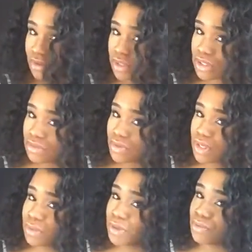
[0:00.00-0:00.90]
She is
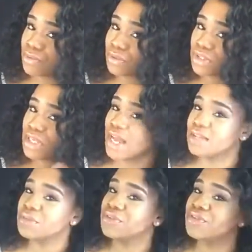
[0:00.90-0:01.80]
really beautiful. She
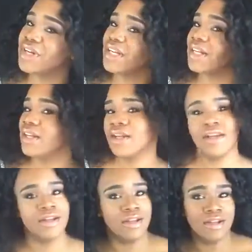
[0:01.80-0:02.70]
has me feeling
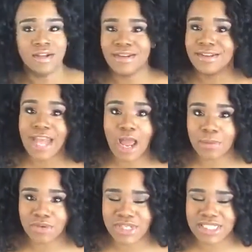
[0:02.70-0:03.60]

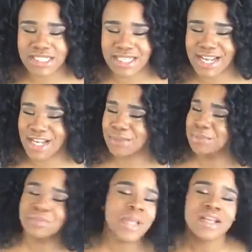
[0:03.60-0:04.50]
glamorous today.
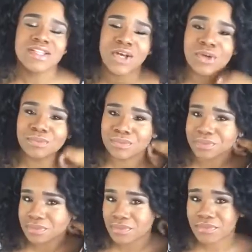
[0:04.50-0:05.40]
So,
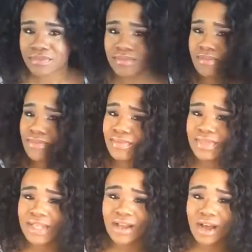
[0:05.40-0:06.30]

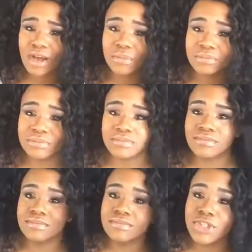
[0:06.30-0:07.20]

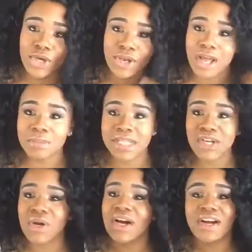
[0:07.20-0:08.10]
you know, the
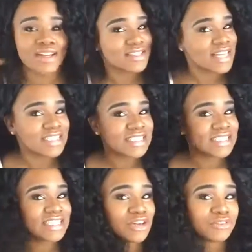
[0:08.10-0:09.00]
update on her is that
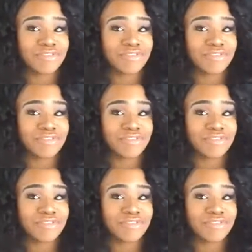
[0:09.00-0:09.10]
she's still